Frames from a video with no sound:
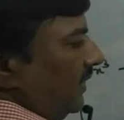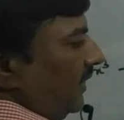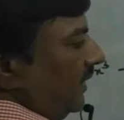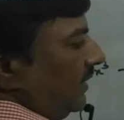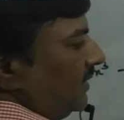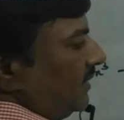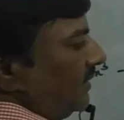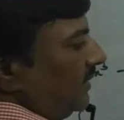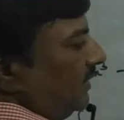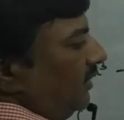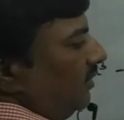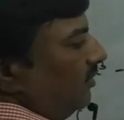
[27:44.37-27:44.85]

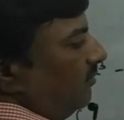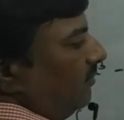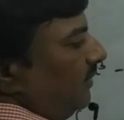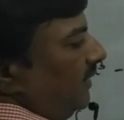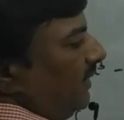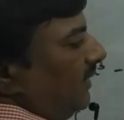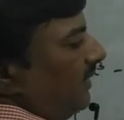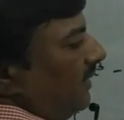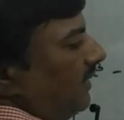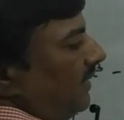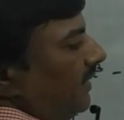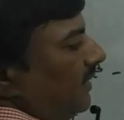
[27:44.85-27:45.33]
x cube
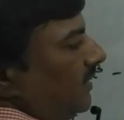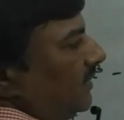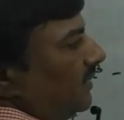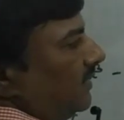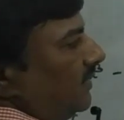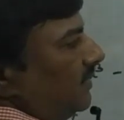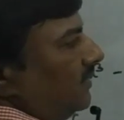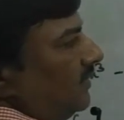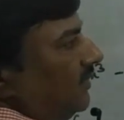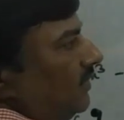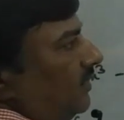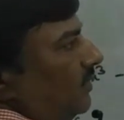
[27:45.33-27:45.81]

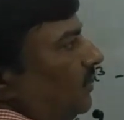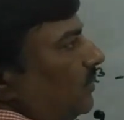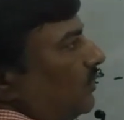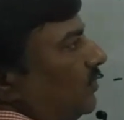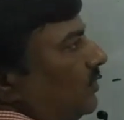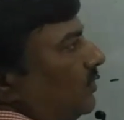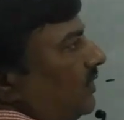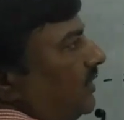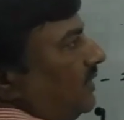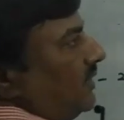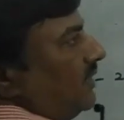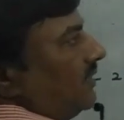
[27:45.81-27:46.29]
integration
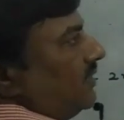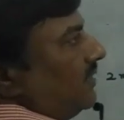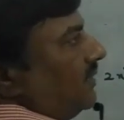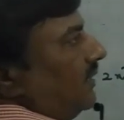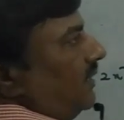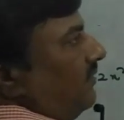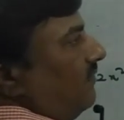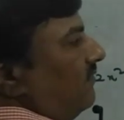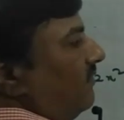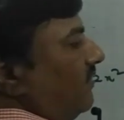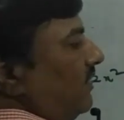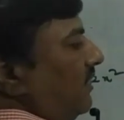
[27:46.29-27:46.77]
using the
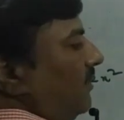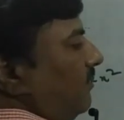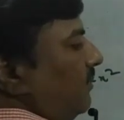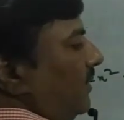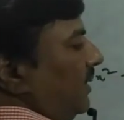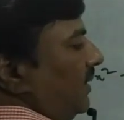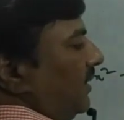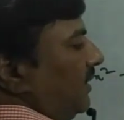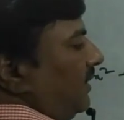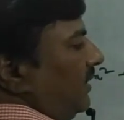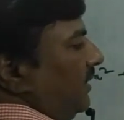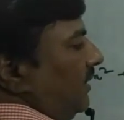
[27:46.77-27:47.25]
same
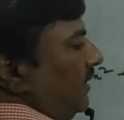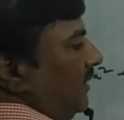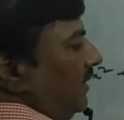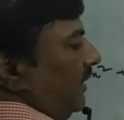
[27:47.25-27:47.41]
formula,